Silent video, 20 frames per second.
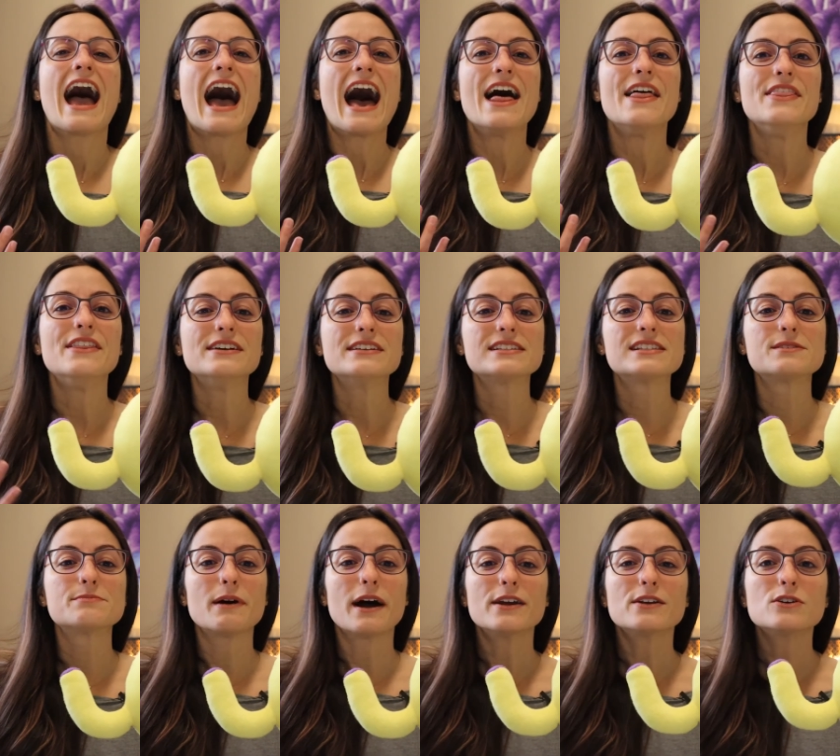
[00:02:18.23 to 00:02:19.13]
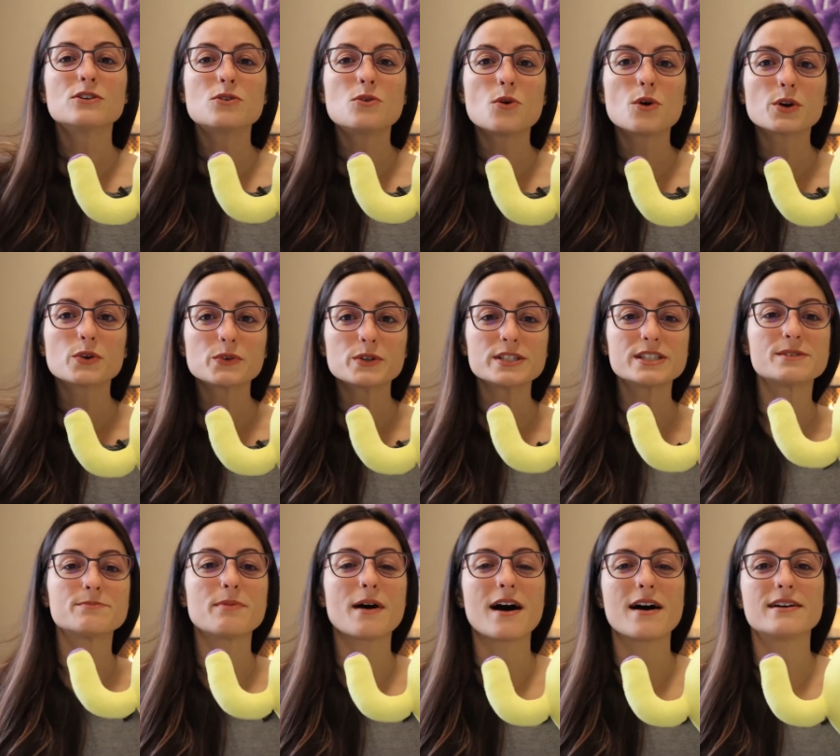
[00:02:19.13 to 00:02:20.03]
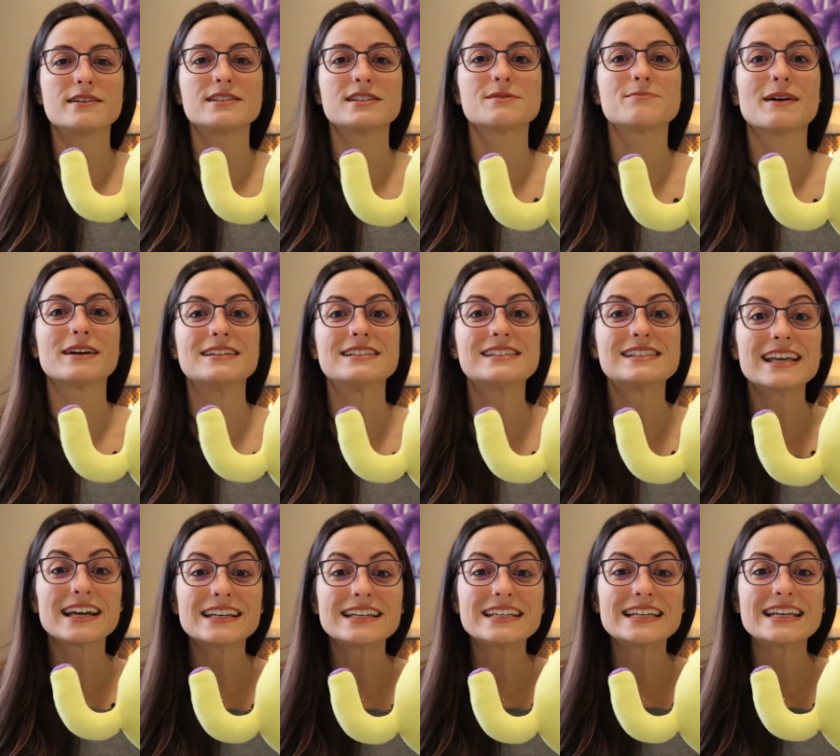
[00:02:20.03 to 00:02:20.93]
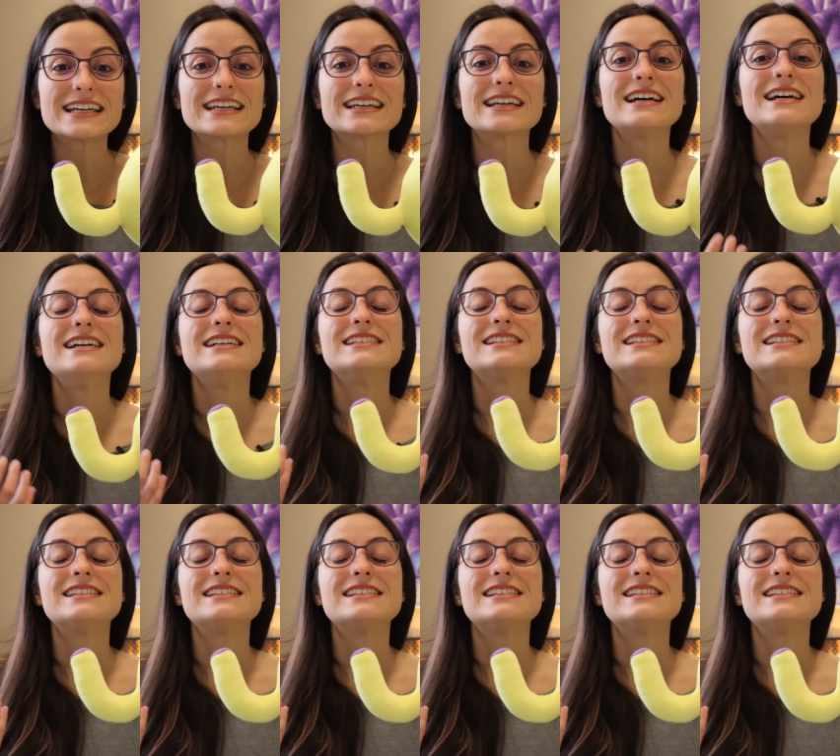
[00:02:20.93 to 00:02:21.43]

and the spinal cord responds by sending